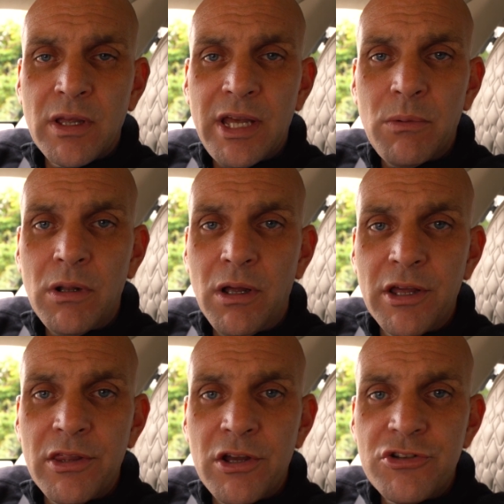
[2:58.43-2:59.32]
It will
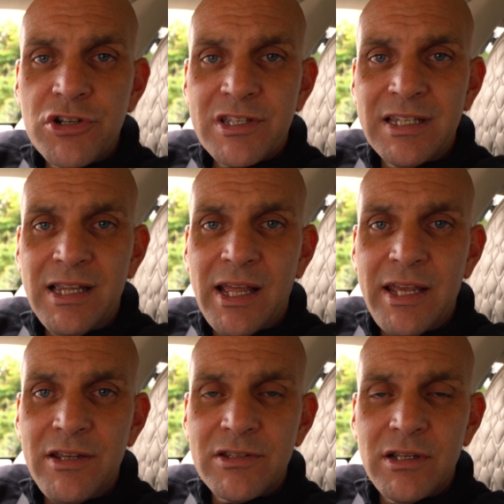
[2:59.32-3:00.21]
either just
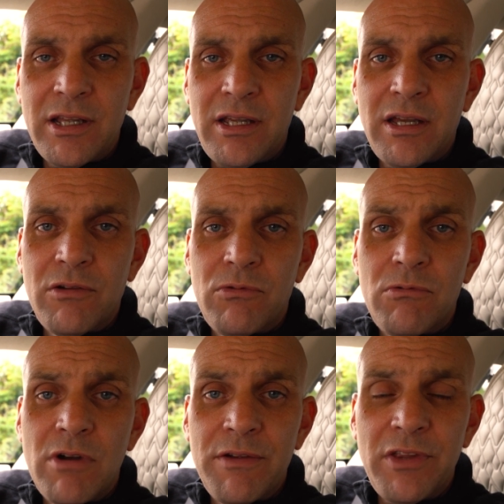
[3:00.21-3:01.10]
lazily
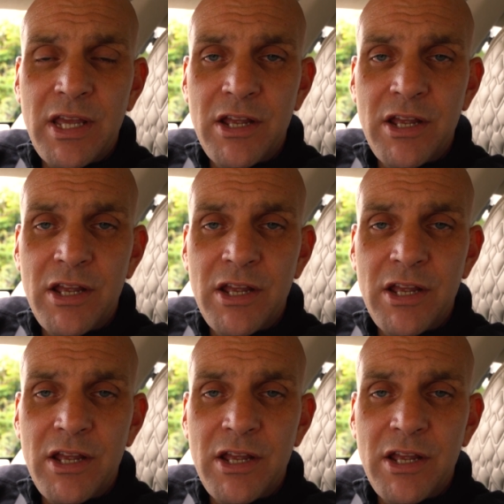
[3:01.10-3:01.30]
rev the